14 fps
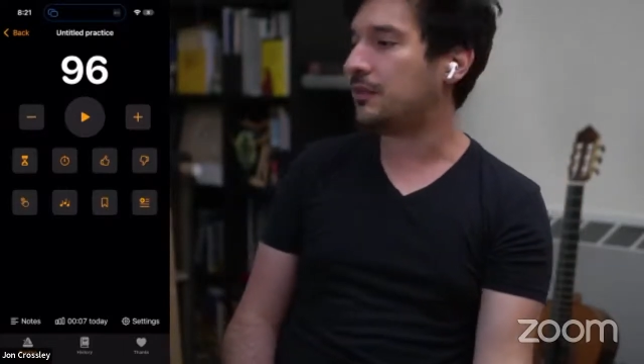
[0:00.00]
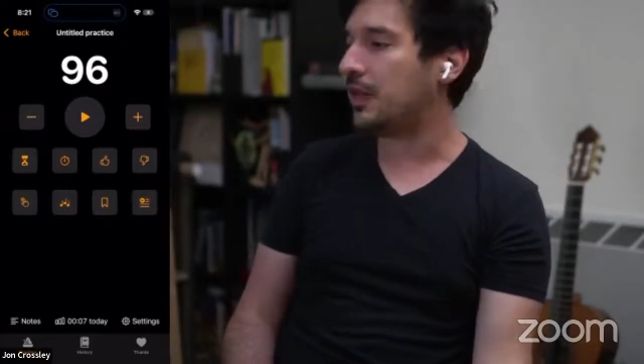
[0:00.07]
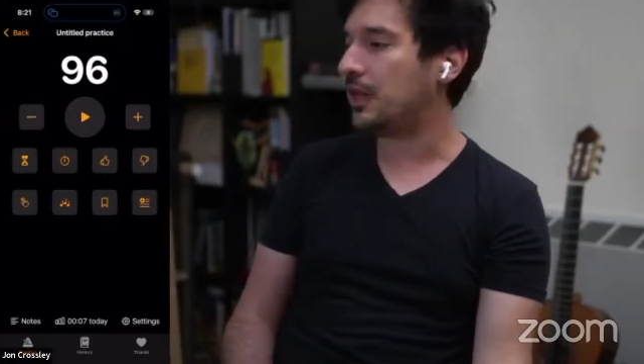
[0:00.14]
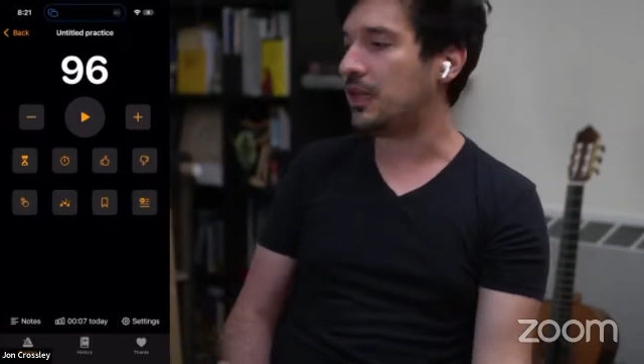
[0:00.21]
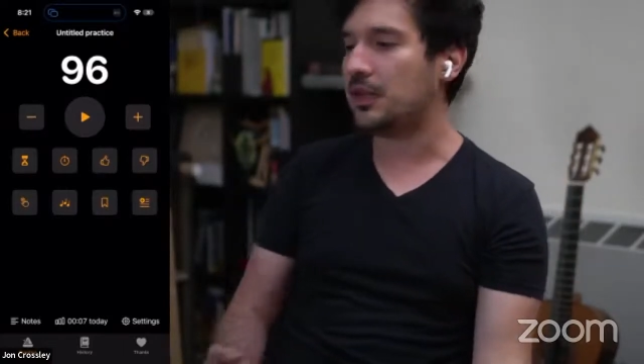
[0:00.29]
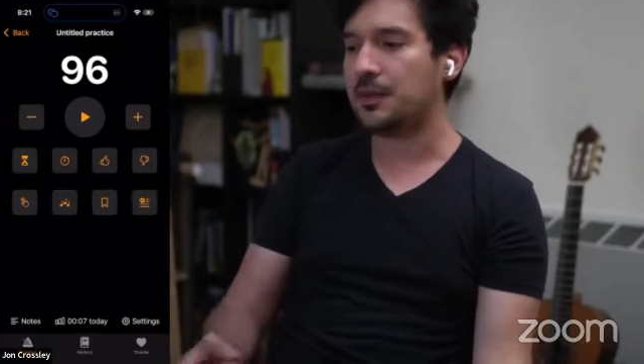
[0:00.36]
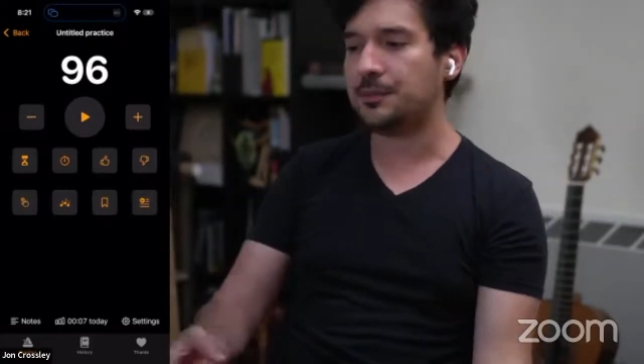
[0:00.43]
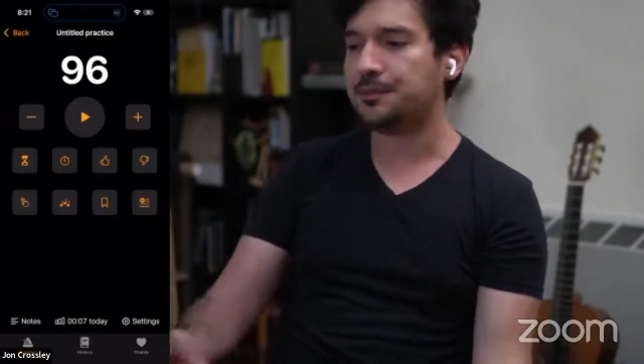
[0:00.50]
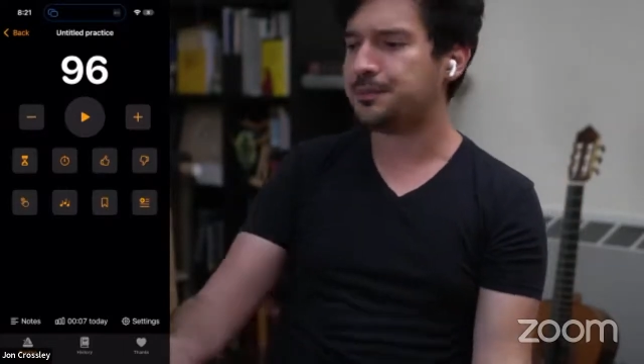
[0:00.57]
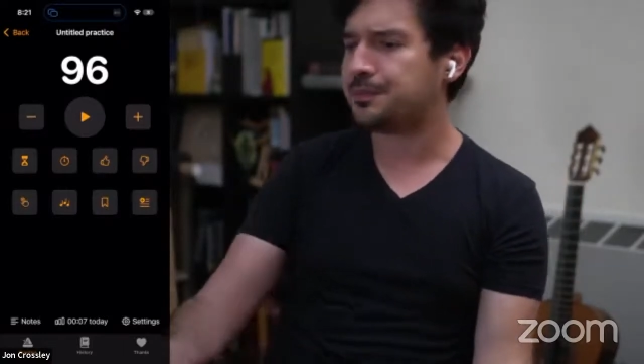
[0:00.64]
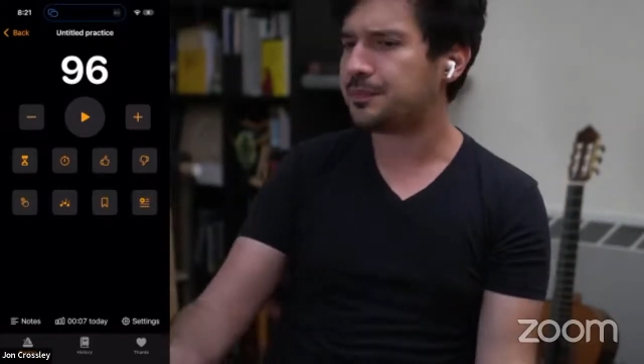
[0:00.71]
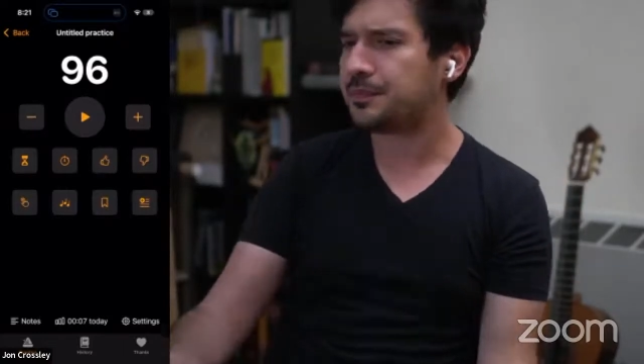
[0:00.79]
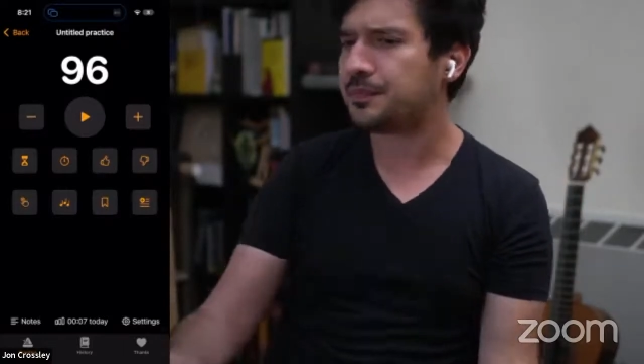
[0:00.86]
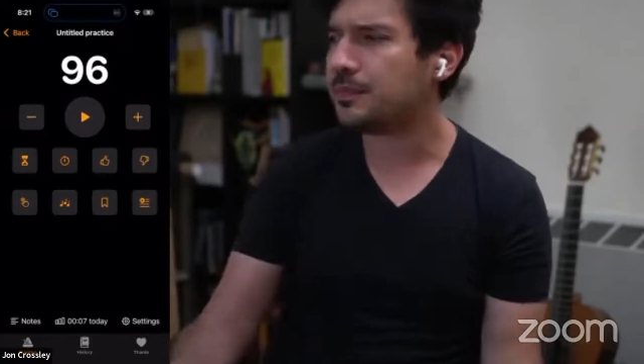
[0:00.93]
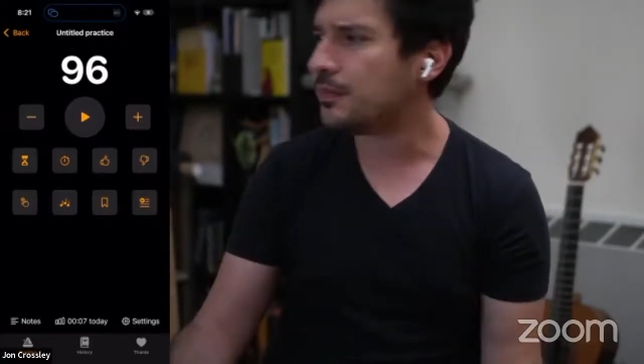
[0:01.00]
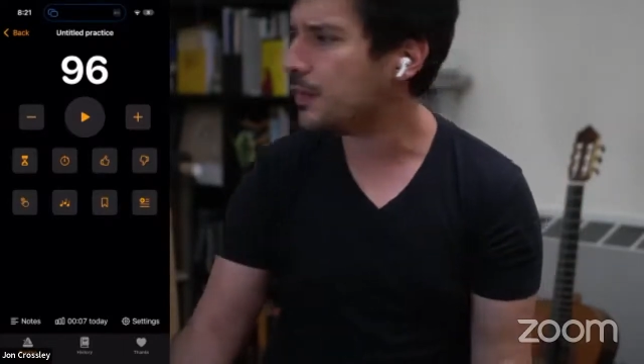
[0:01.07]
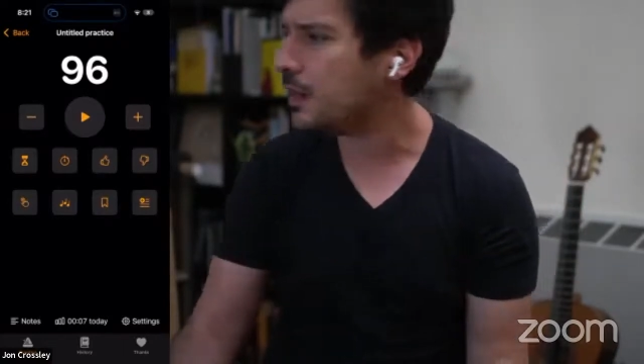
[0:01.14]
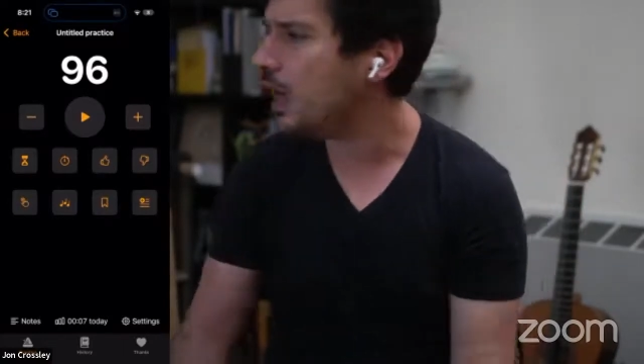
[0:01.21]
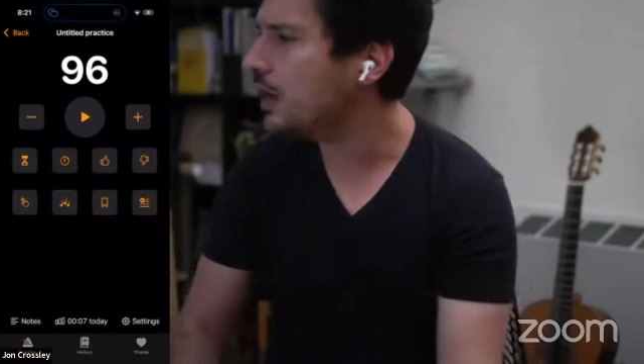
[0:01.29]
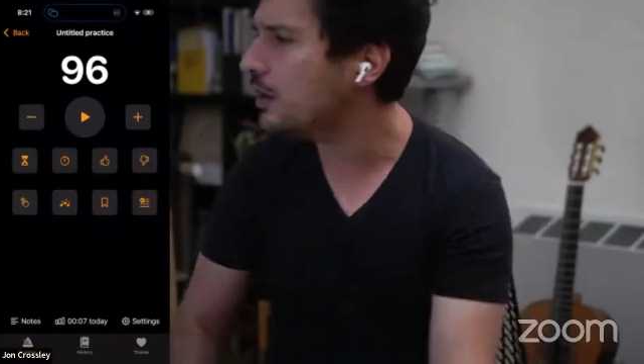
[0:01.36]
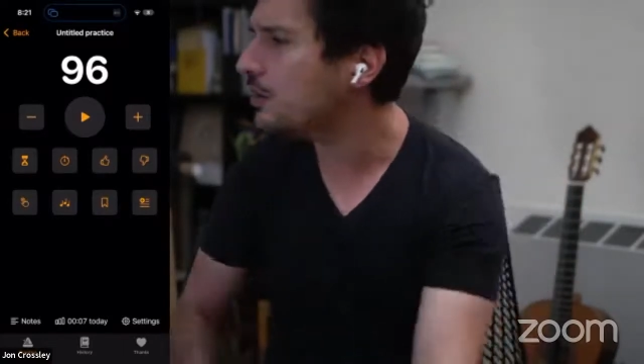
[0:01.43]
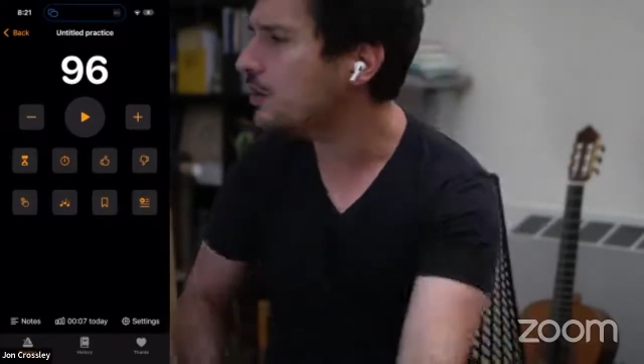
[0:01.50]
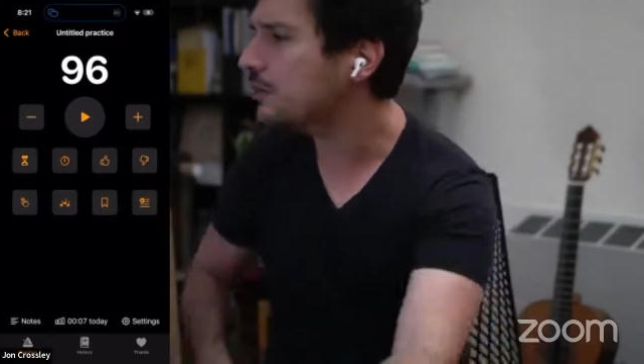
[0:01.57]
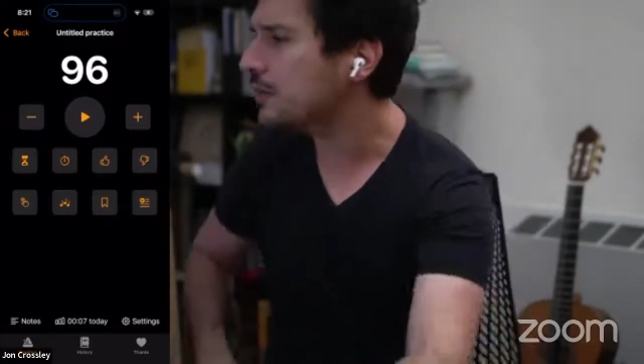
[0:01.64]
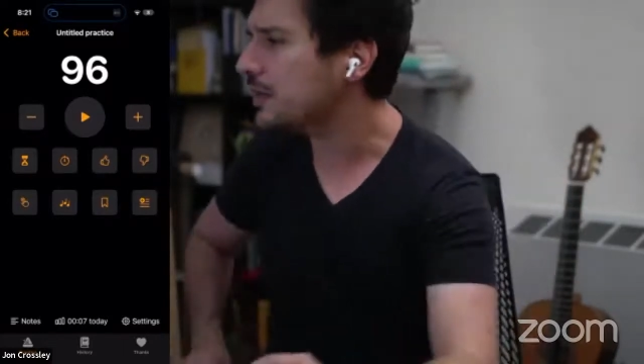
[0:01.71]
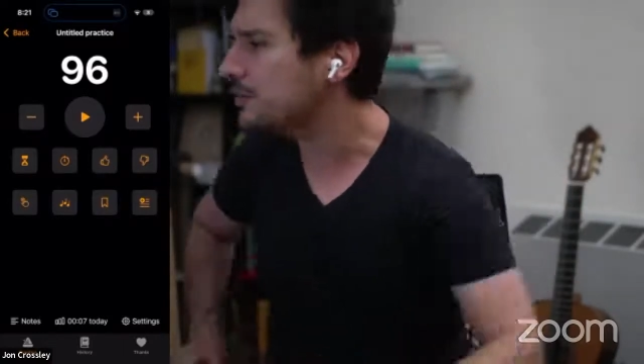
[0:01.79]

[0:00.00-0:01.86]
Like, I don't know if I could